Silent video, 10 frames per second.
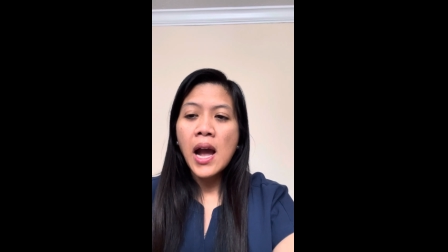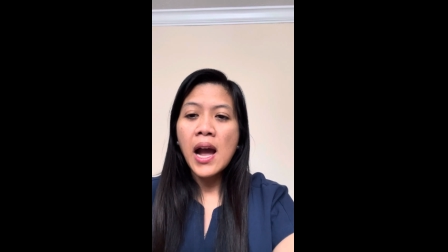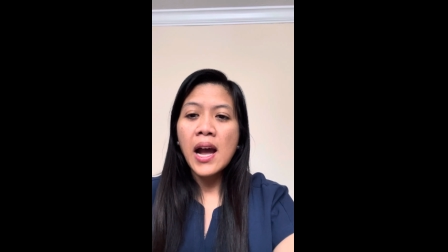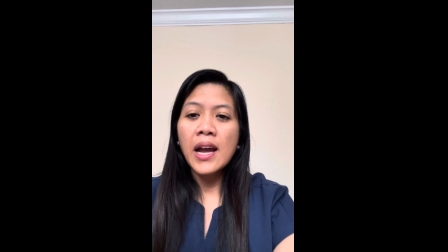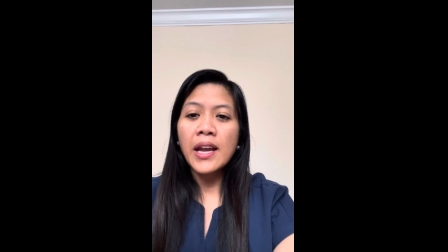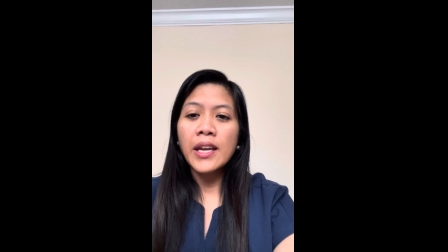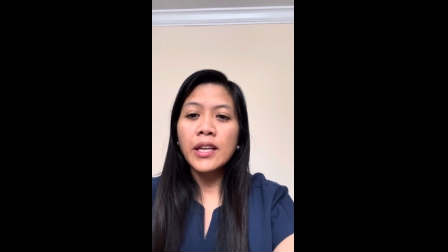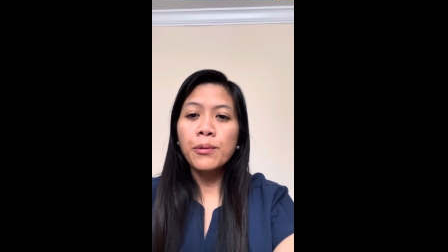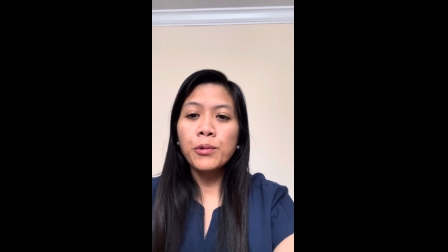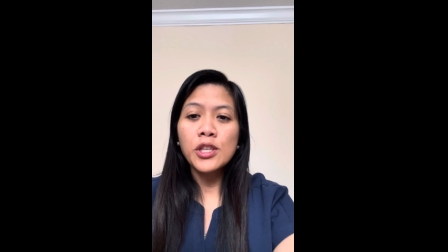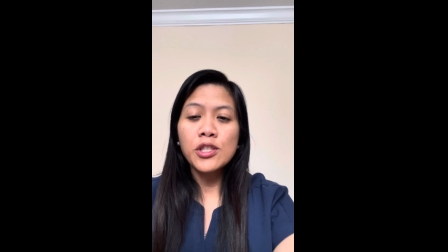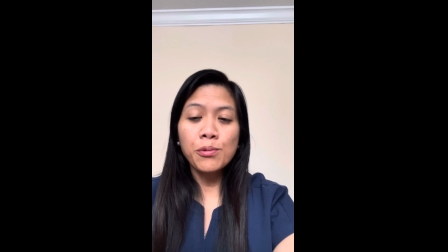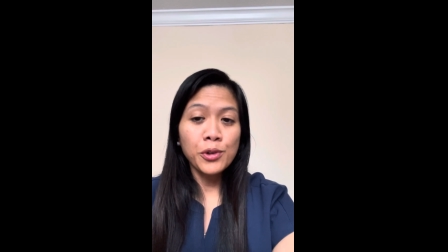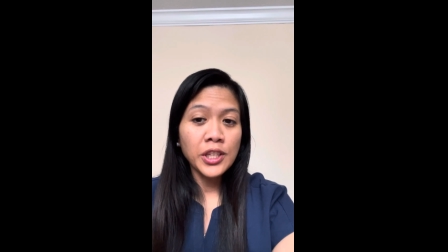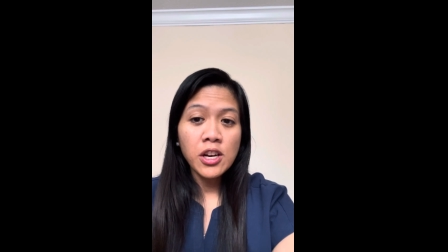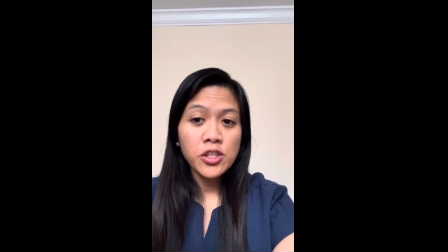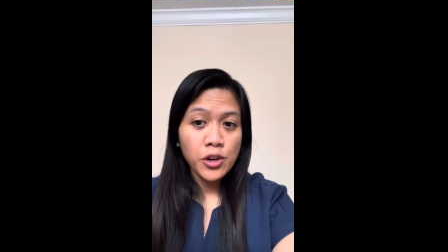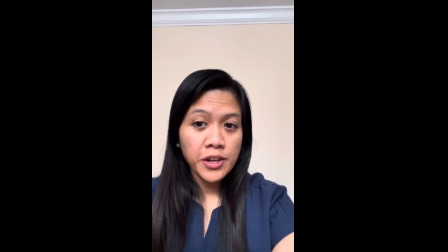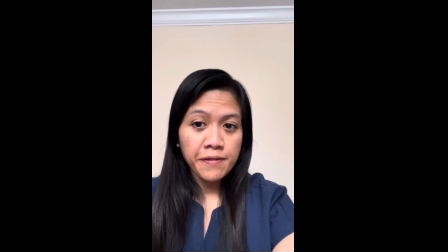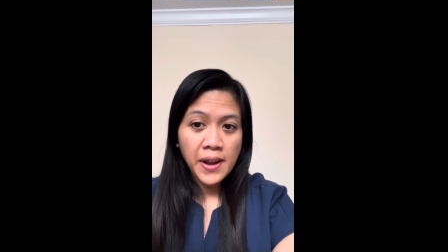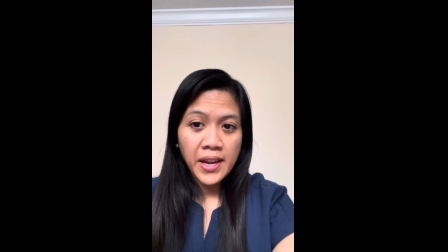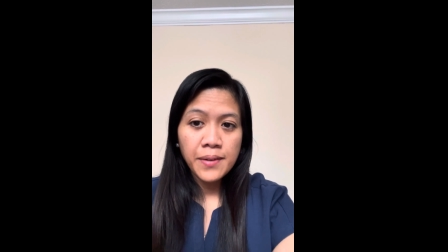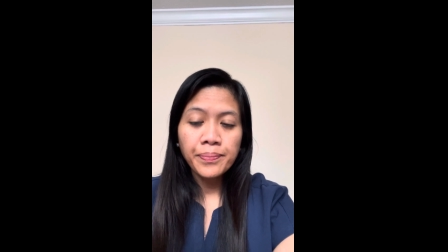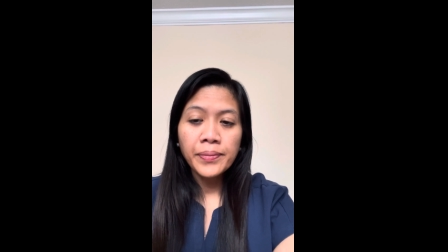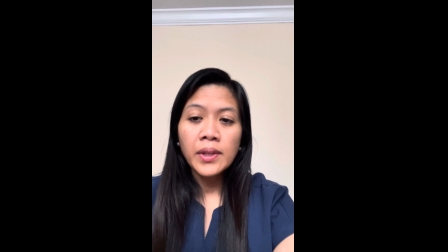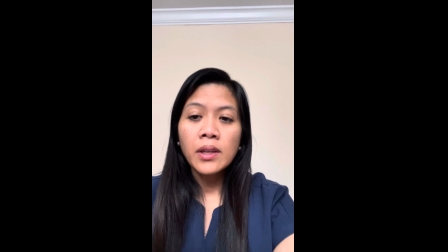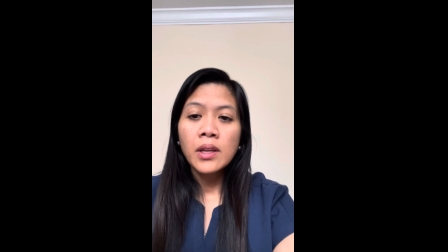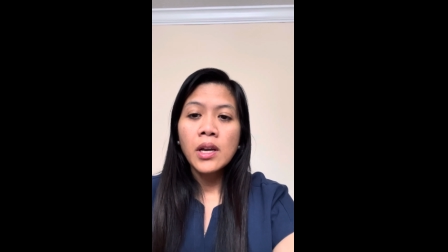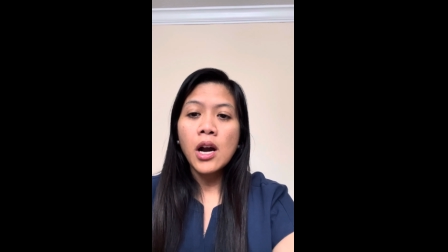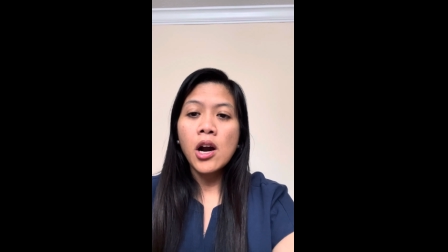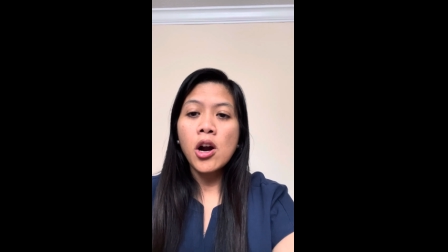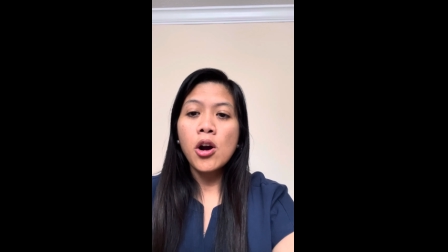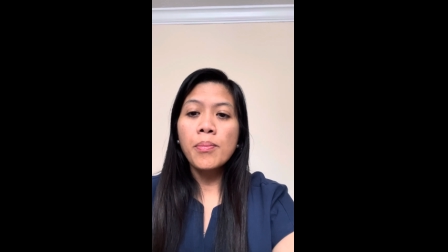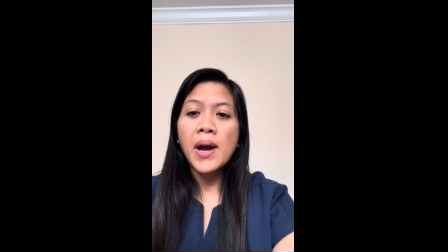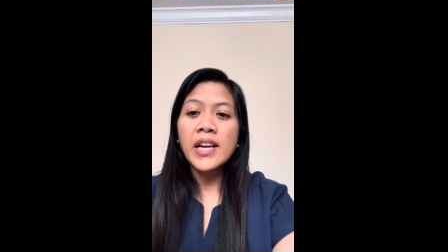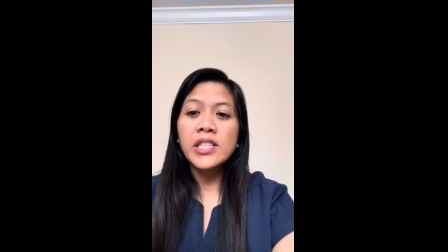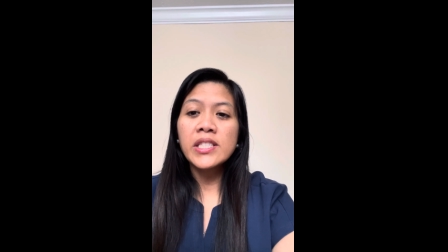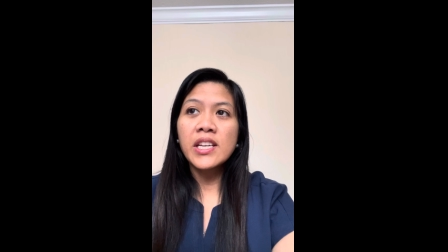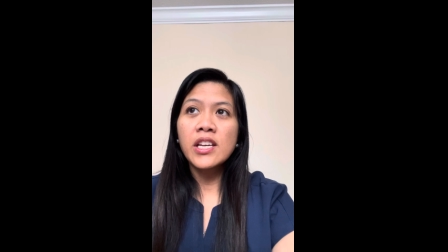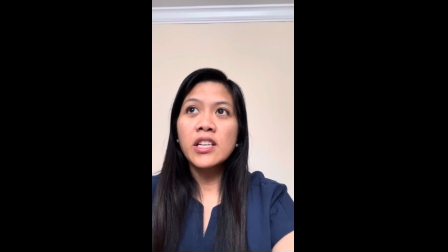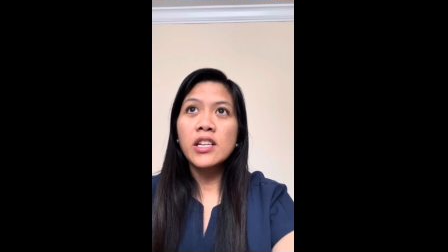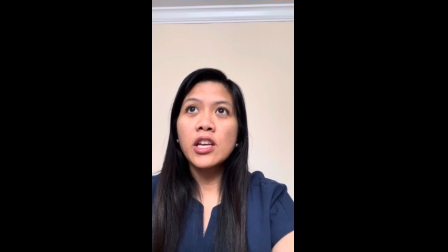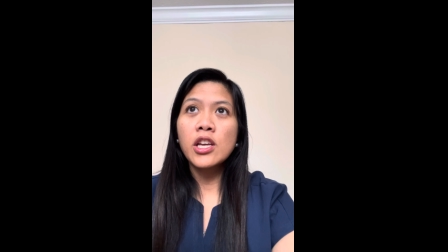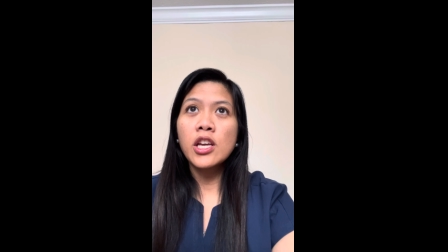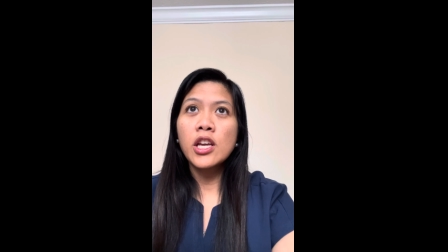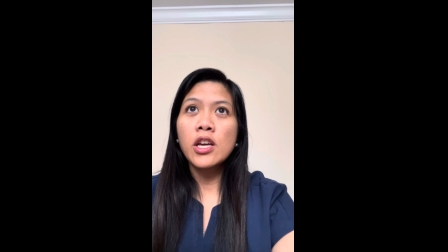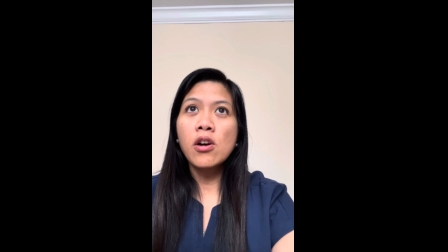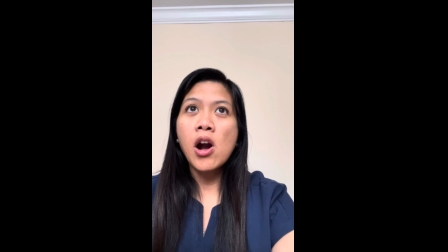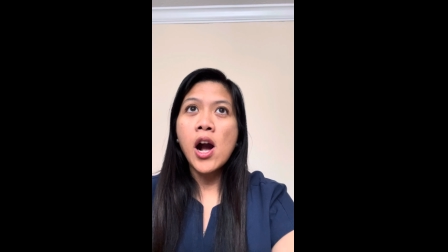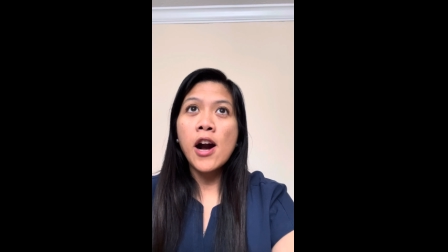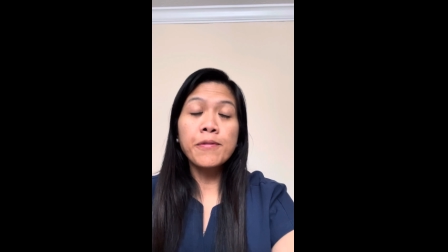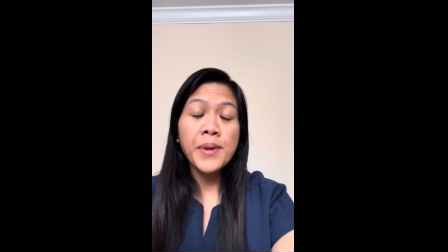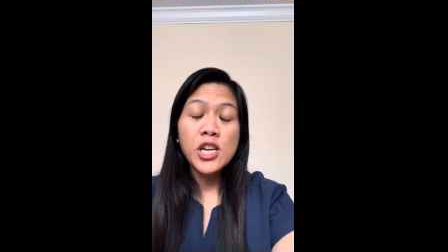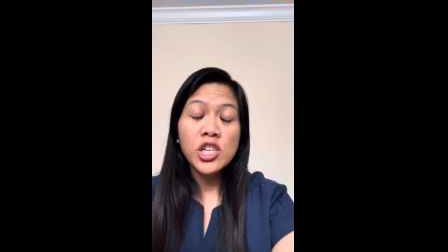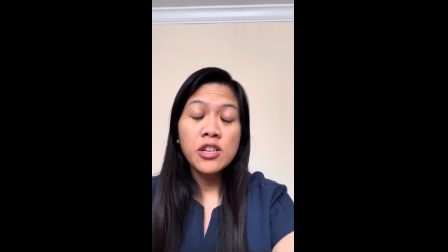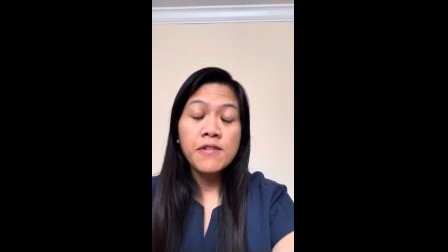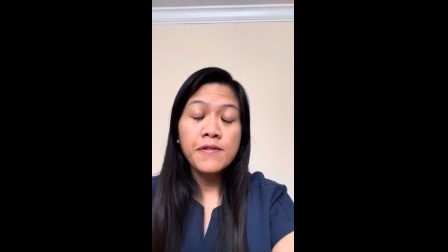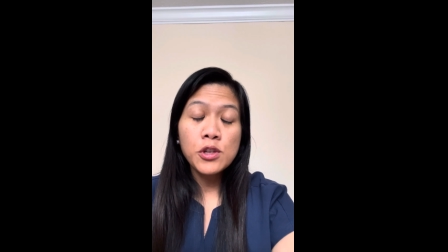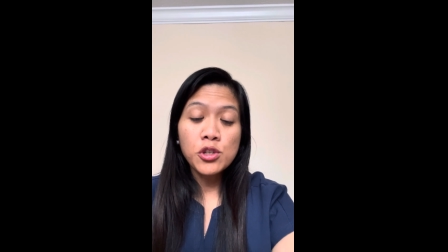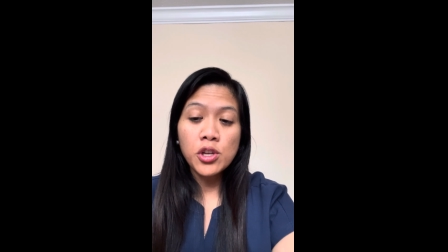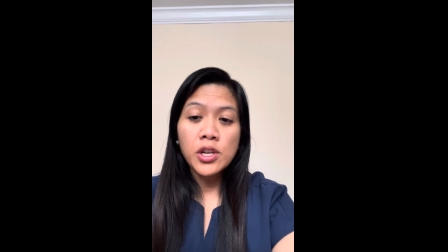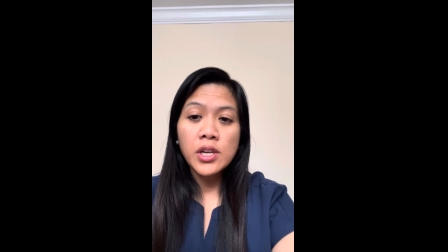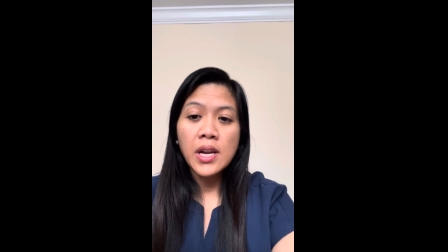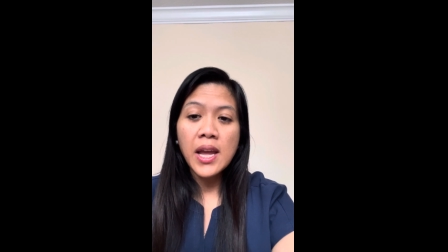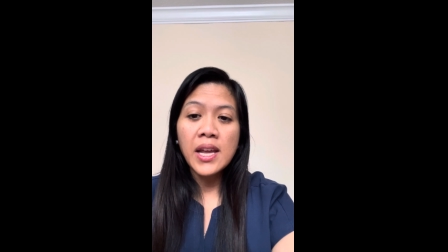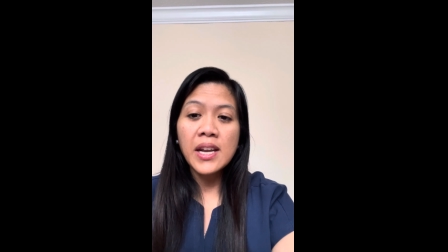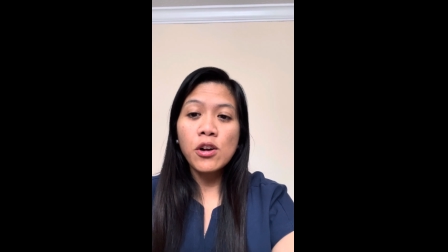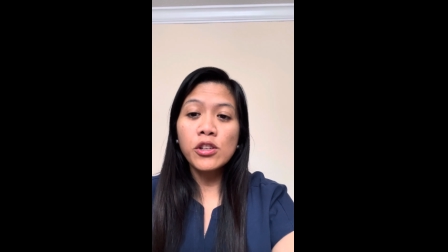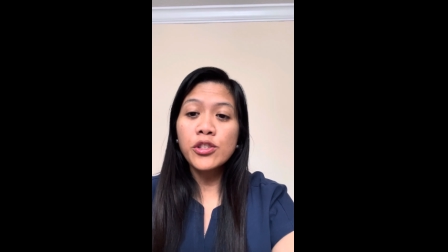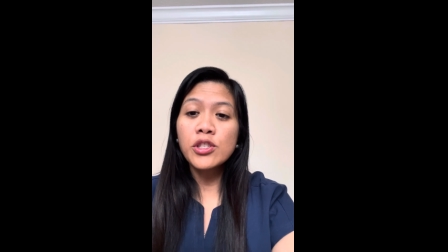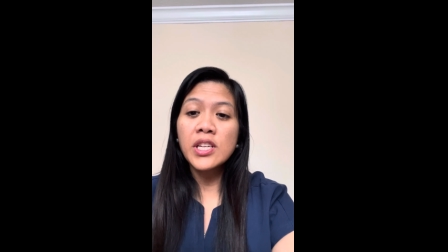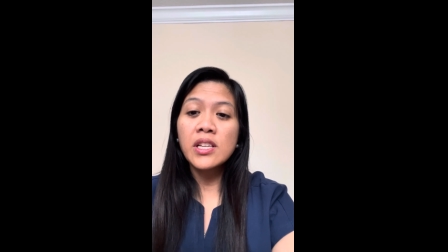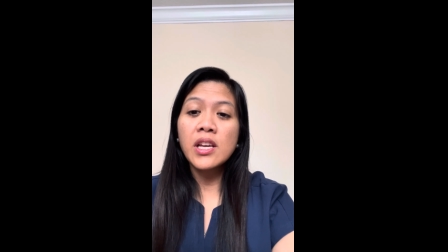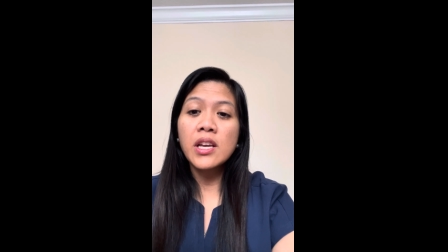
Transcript: I was a wound care certified. Um, I did outpatient infusion, and I also did